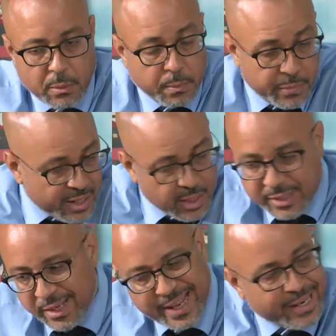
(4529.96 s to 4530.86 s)
Then there's
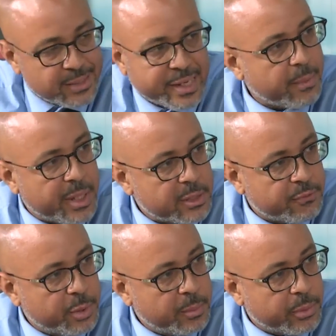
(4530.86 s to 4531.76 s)
another segment
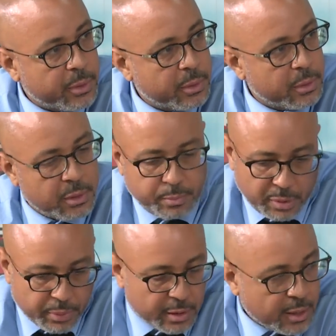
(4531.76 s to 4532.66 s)
of people, the
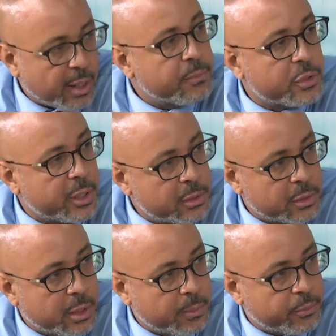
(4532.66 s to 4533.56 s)
people that I'm trying
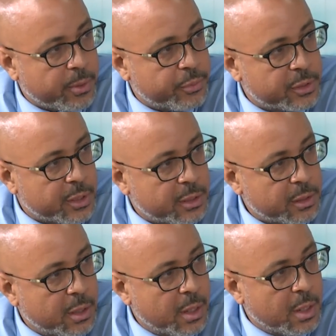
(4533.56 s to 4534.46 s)
to help represent,
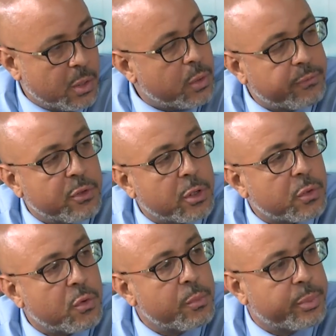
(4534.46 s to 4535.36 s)
who have not
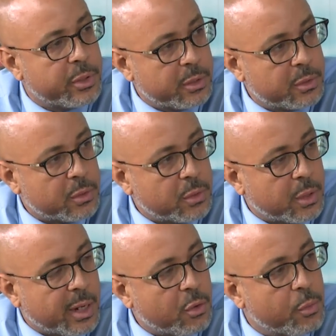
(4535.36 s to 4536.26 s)
opened
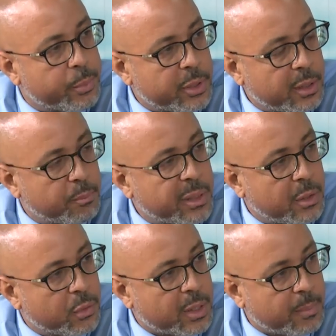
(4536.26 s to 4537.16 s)
or are opening
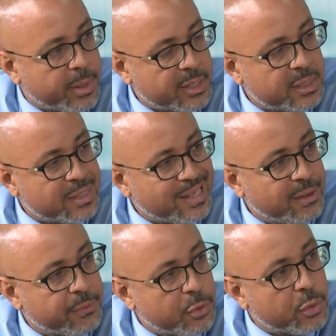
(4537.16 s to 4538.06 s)
below capacity,
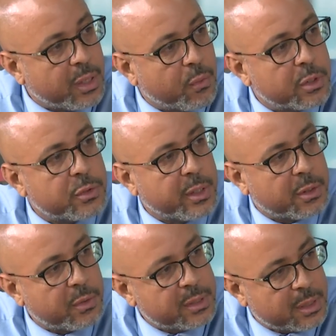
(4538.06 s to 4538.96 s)
even though they want to
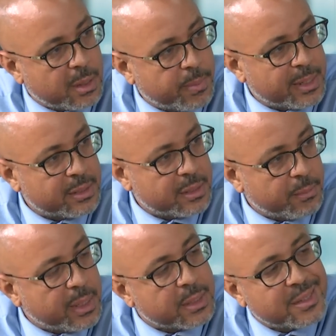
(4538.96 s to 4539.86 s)
increase capacity
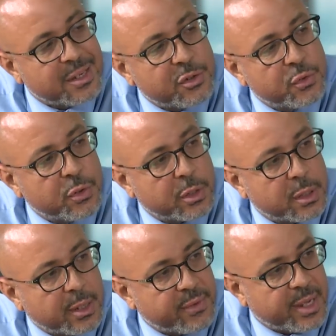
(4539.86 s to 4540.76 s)
because they do not
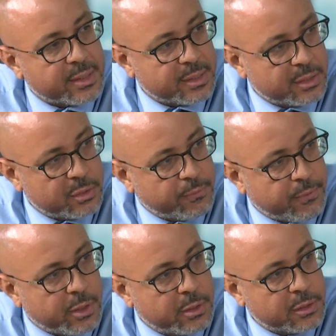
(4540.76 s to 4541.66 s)
have access to
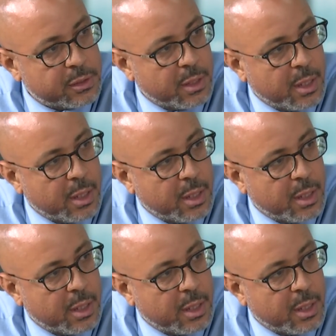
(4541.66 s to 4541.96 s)
funds.